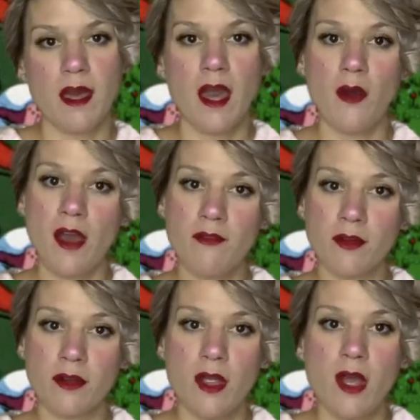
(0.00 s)

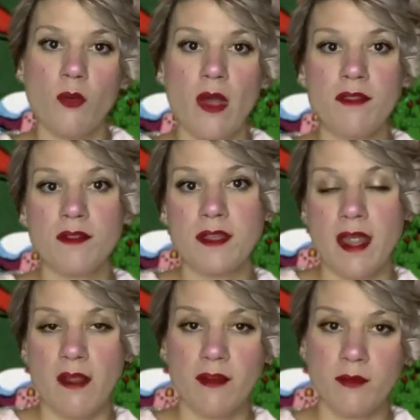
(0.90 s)
However, rather than
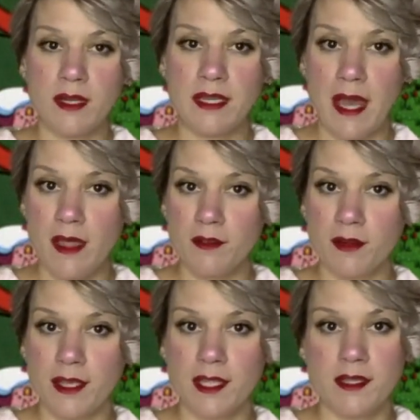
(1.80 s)
everyone
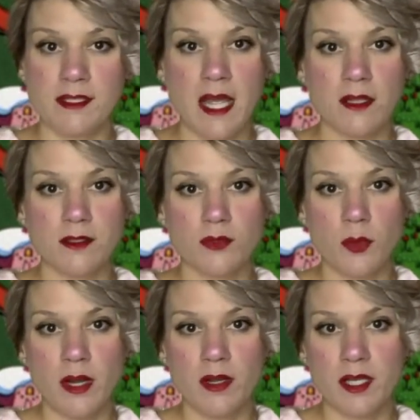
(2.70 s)
gathering in the town
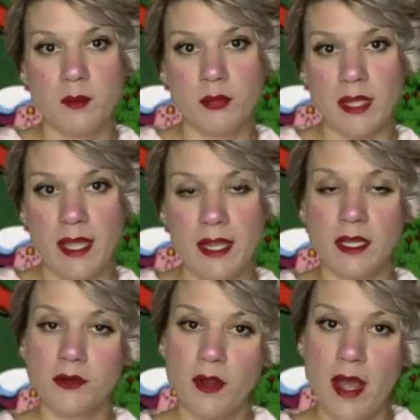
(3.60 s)
square to complain
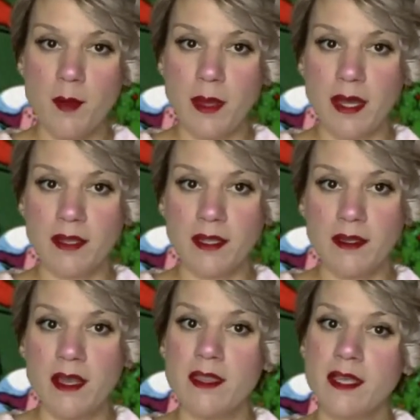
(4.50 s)
and cry about it,
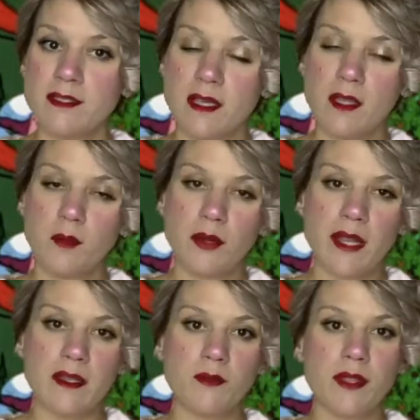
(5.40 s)
they
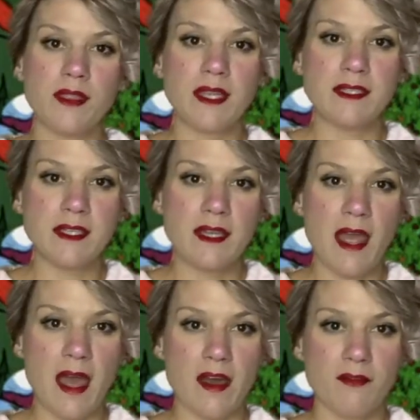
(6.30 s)
celebrated what they did
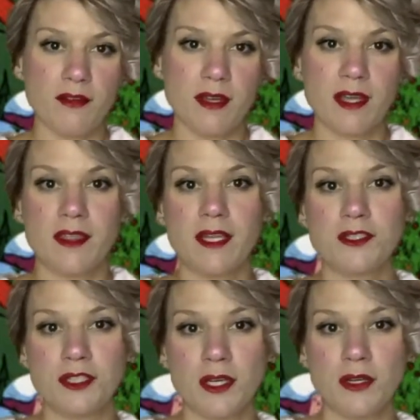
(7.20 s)
have. They
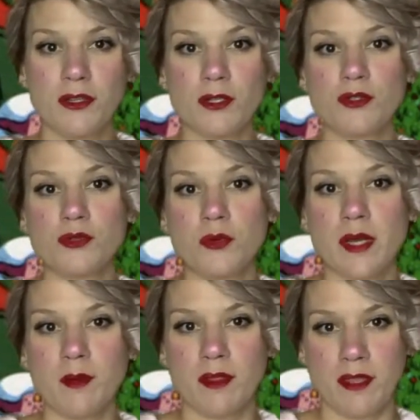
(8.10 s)
shared their joy
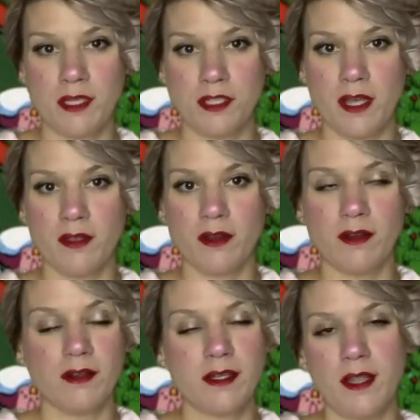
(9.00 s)
with each other,
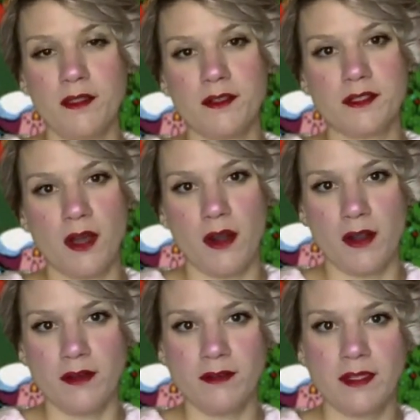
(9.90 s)
not their
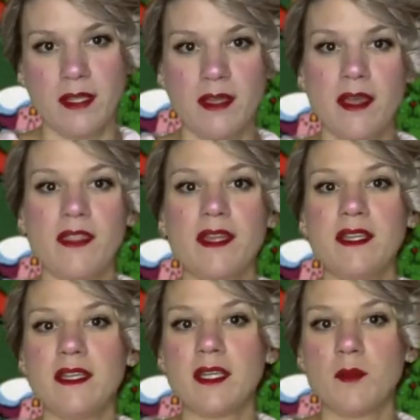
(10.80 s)
sorrow. They
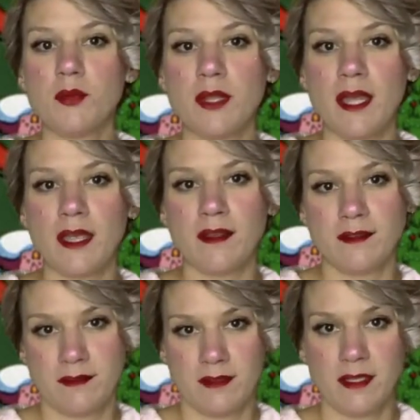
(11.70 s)
didn't complain.
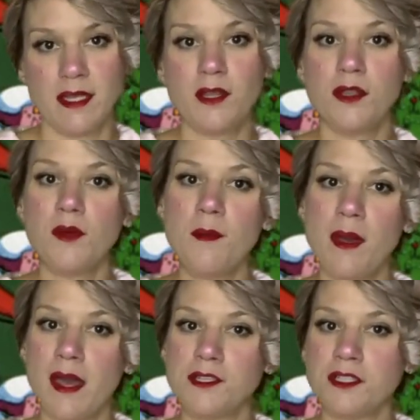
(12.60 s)
Can you
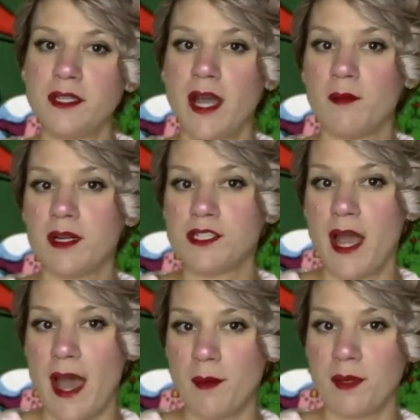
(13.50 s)
imagine how much
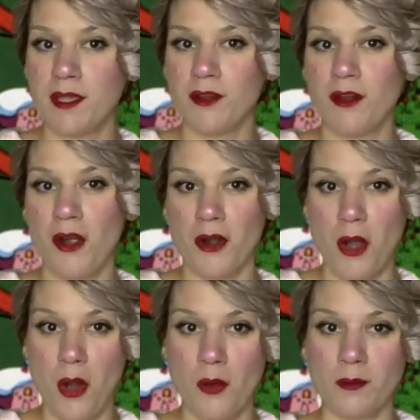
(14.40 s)
happier our
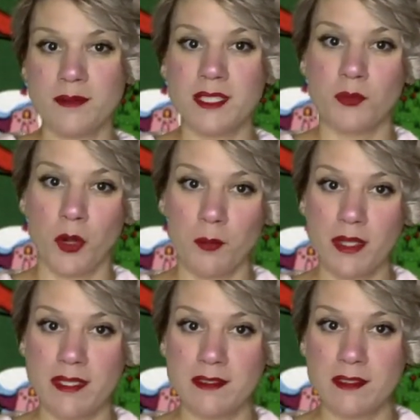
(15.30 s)
homes and
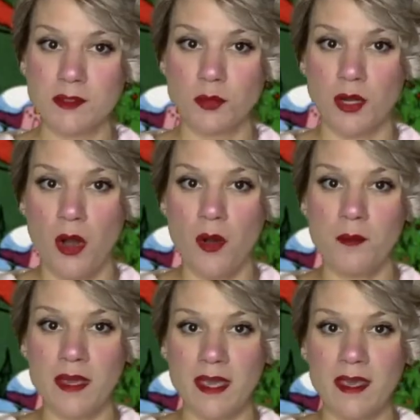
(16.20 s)
workplaces would all
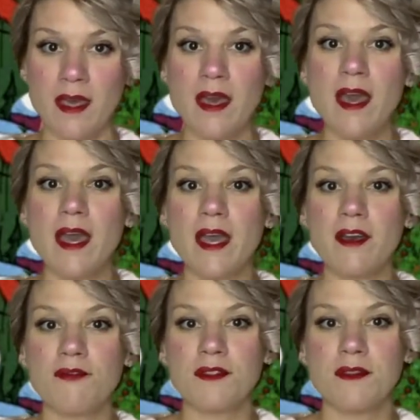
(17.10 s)
be
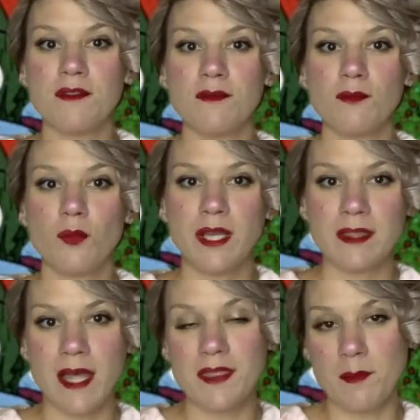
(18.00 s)
if we
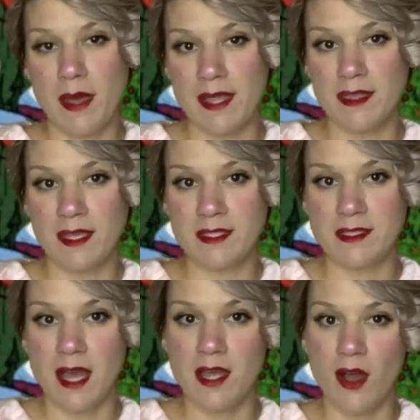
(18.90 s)
let the bad things
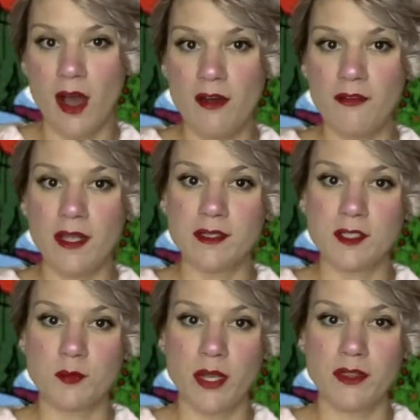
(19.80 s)
die off and
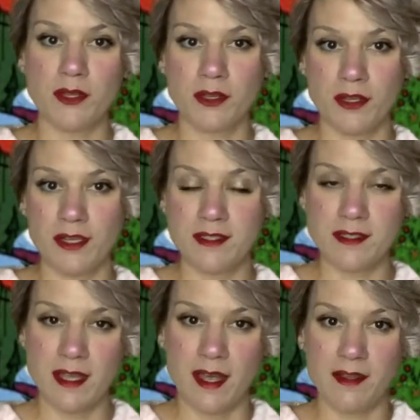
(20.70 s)
spread the good
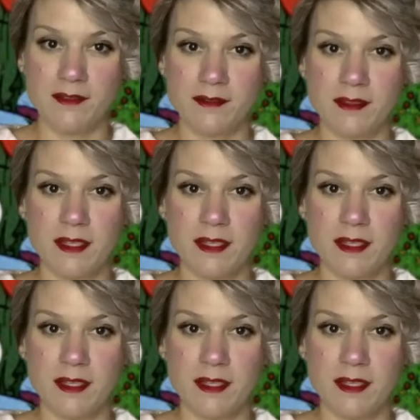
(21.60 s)
instead?